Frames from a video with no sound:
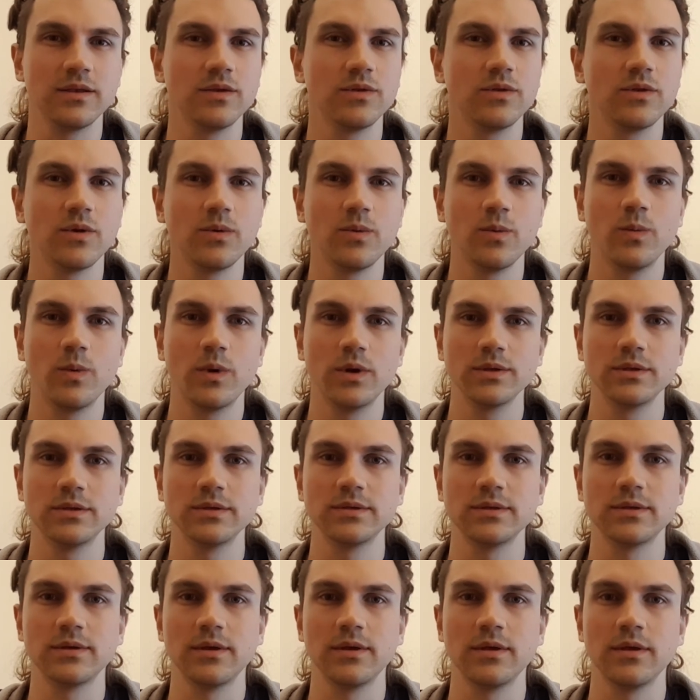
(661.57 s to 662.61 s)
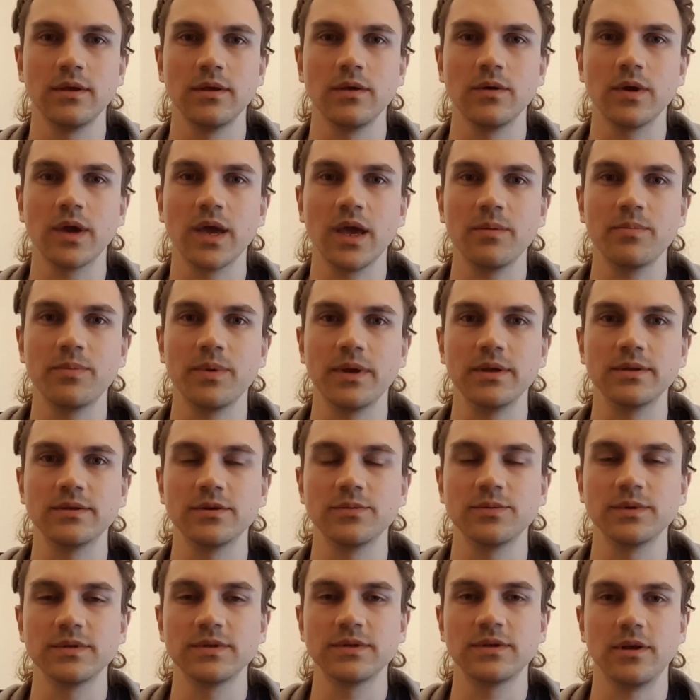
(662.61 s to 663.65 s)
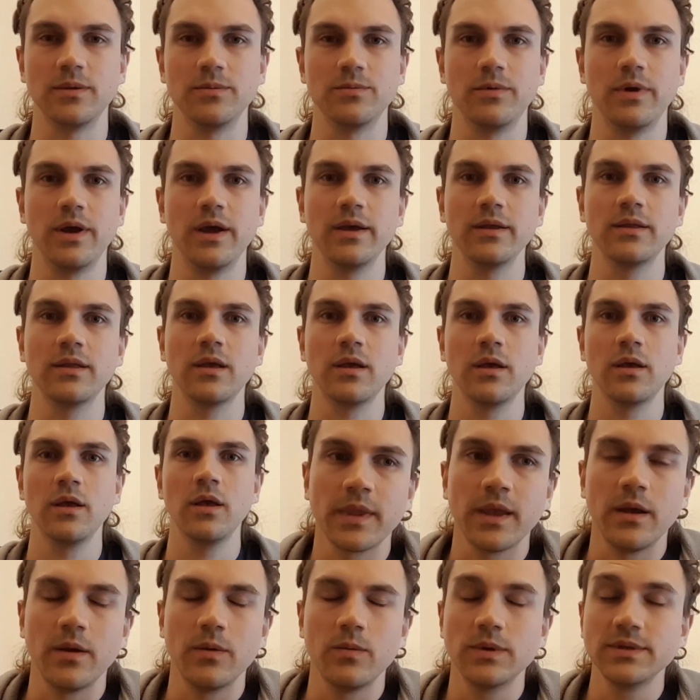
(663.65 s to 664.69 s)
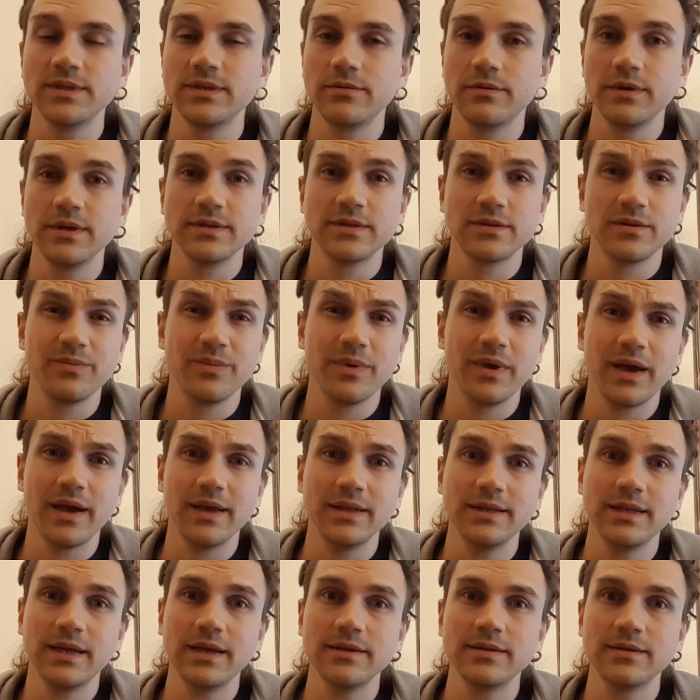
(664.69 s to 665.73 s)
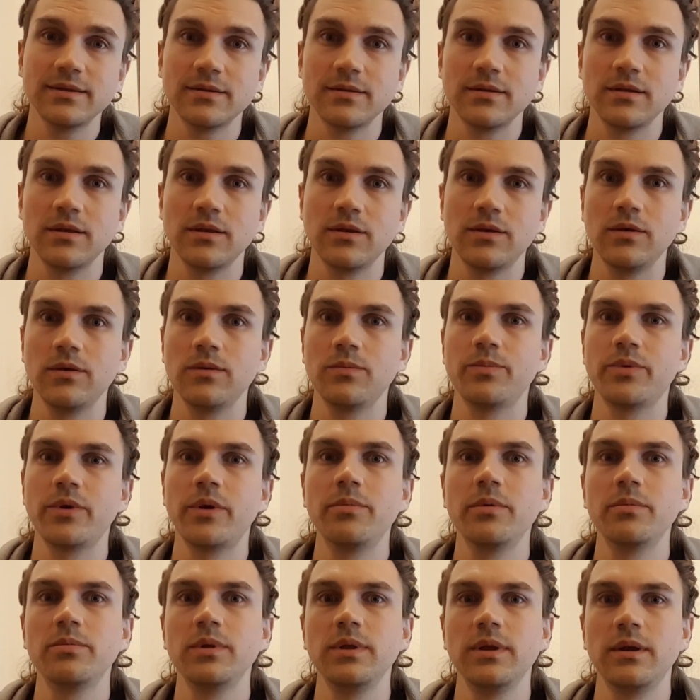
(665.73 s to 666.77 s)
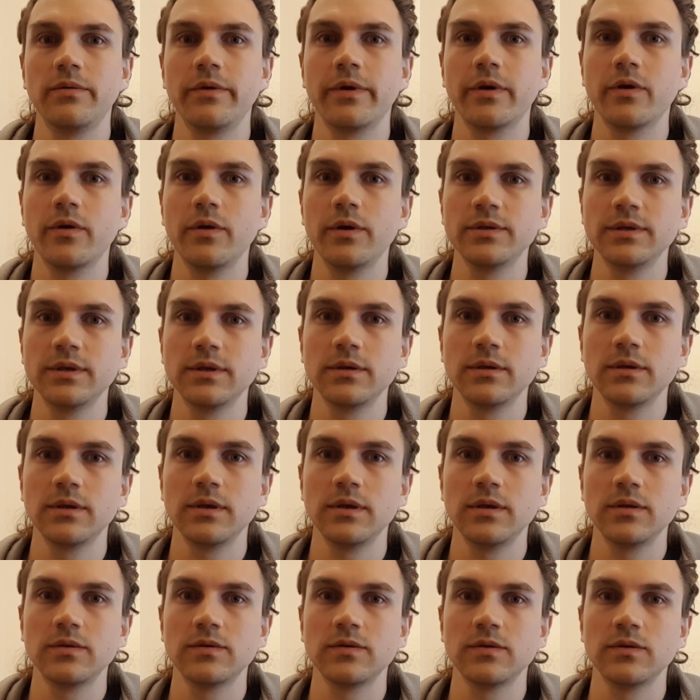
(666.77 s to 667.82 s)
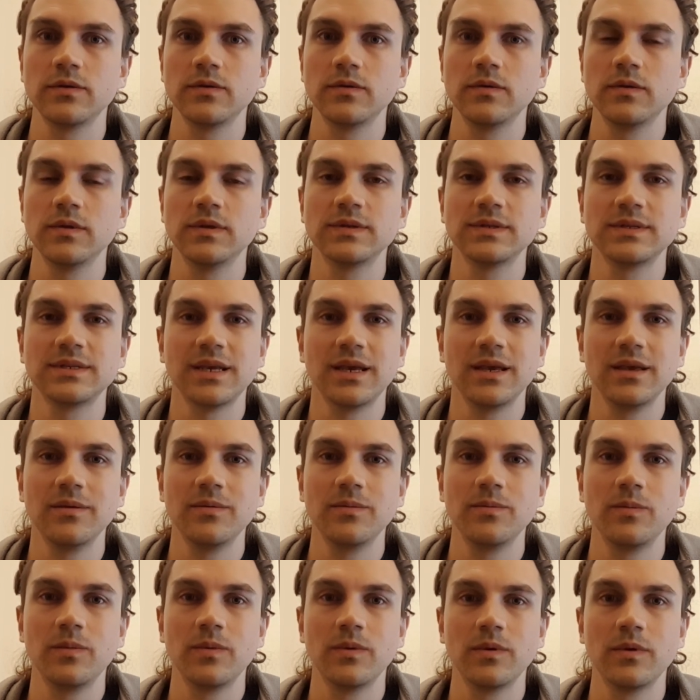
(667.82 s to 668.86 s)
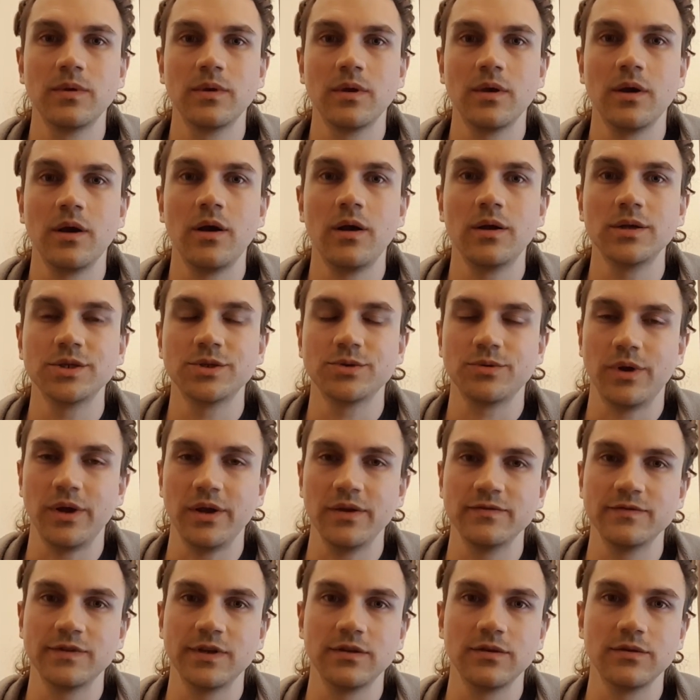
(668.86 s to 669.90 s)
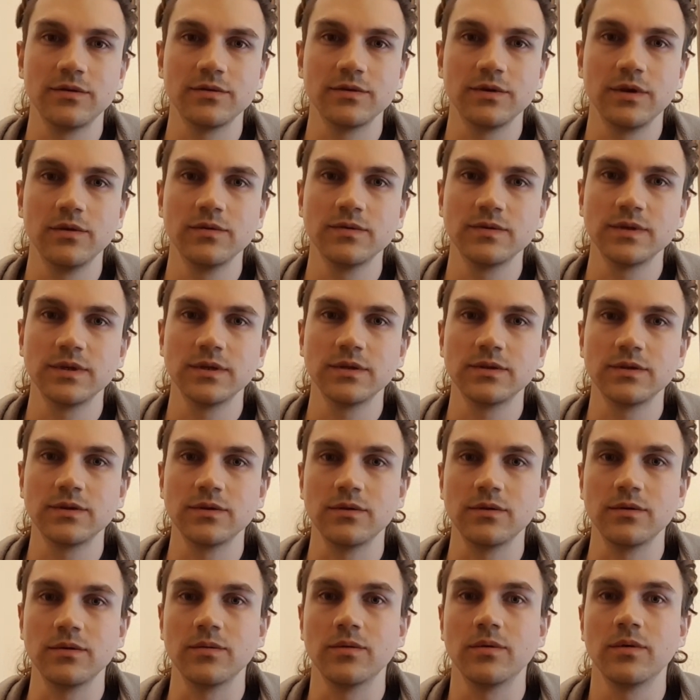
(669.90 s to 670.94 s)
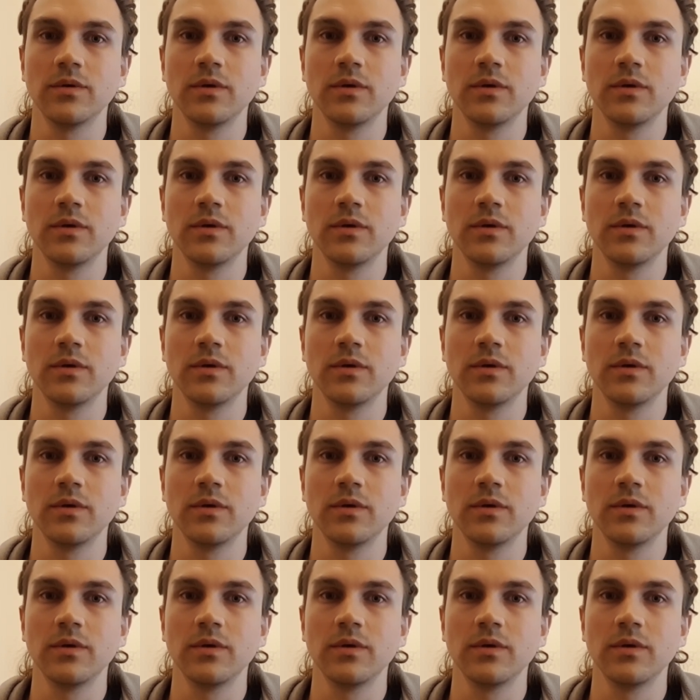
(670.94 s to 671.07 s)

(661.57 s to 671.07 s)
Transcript: you don't want your gameplay to be stopped, right? What's the reason behind that? You're probably recording into the same hard drive that you're using to